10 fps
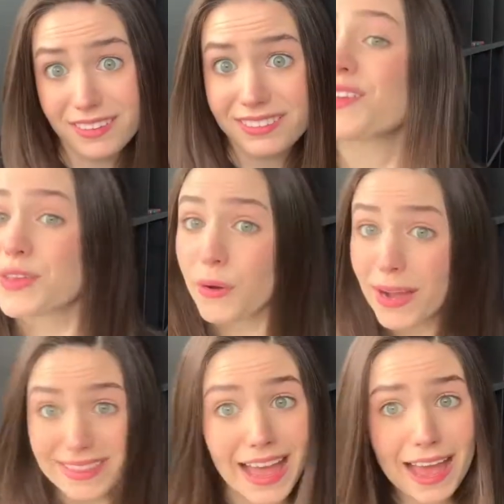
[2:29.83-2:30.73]
So
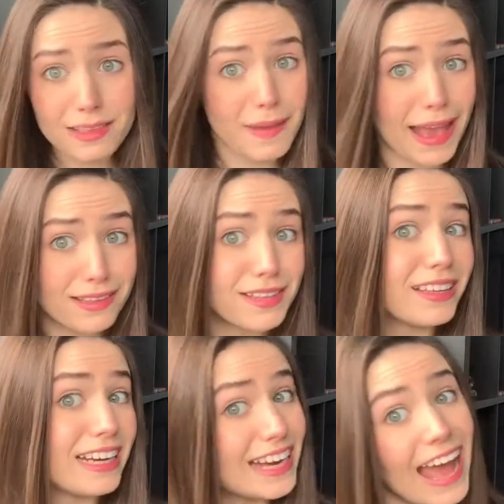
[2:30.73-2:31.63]
ata is
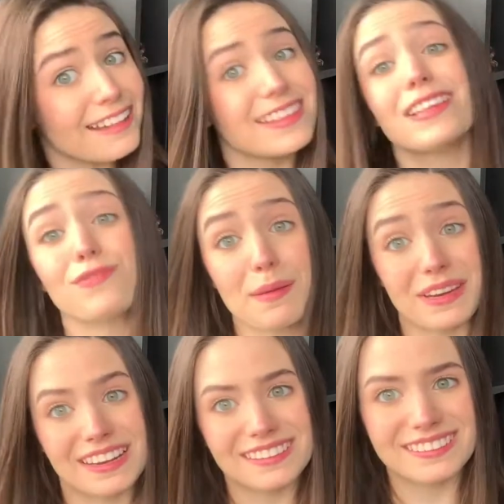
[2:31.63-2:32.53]
masculine and at is
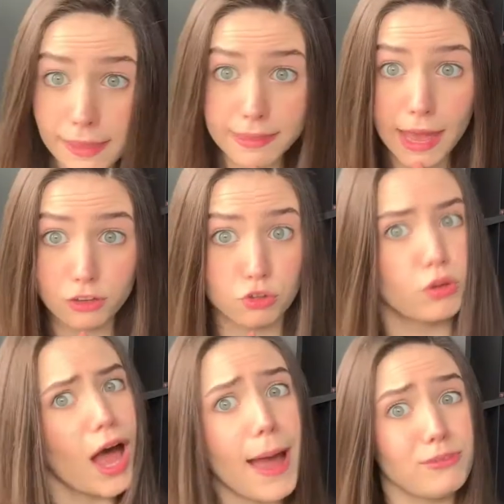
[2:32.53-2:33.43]
feminine. And the
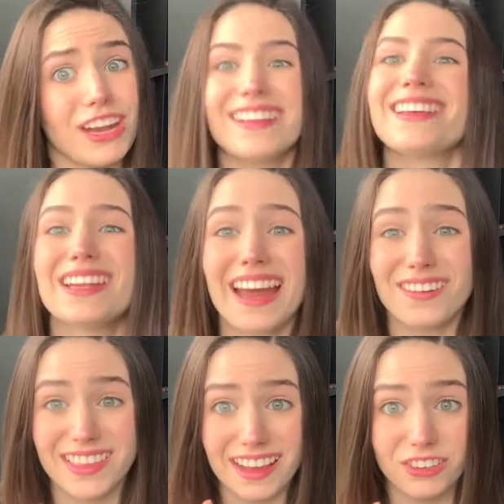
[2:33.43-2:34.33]
actual object in the noun
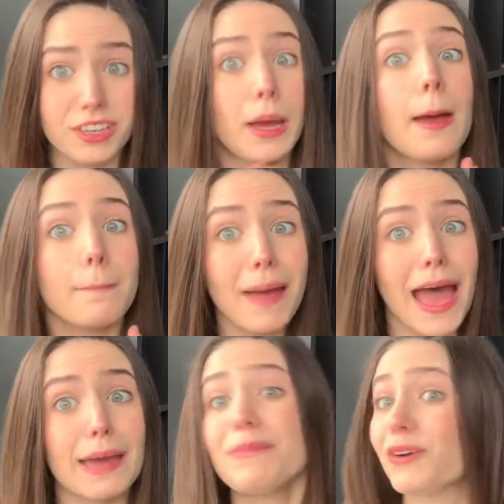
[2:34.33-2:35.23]
section,
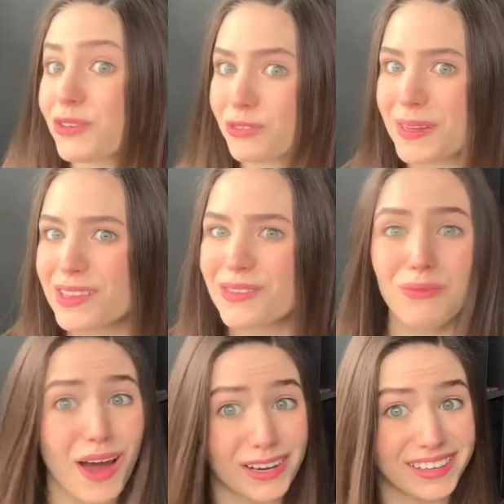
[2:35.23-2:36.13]
mime, which means
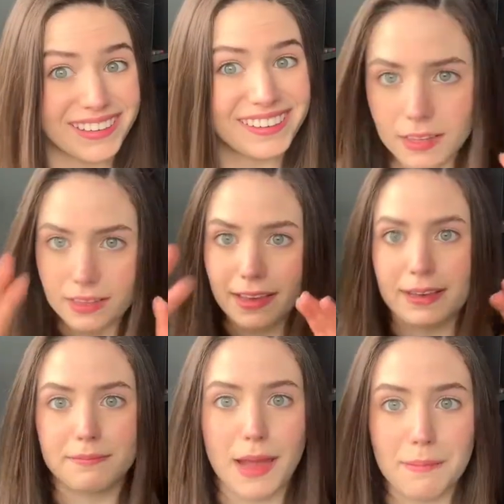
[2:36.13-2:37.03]
water. It's
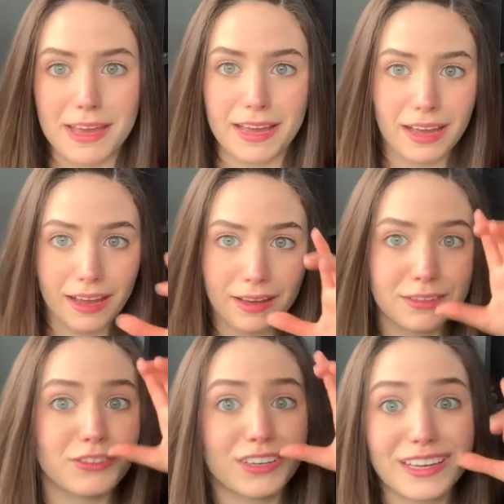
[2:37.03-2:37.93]
like miming,
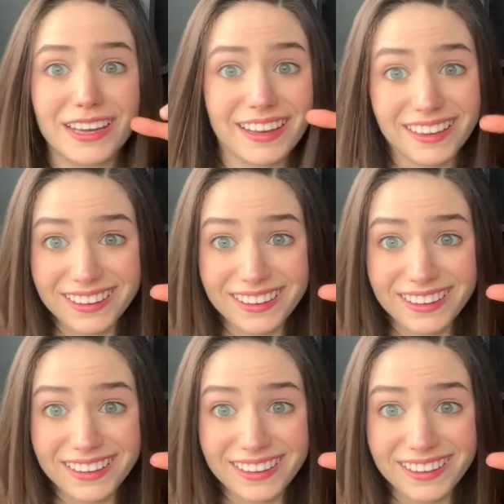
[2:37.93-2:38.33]
drinking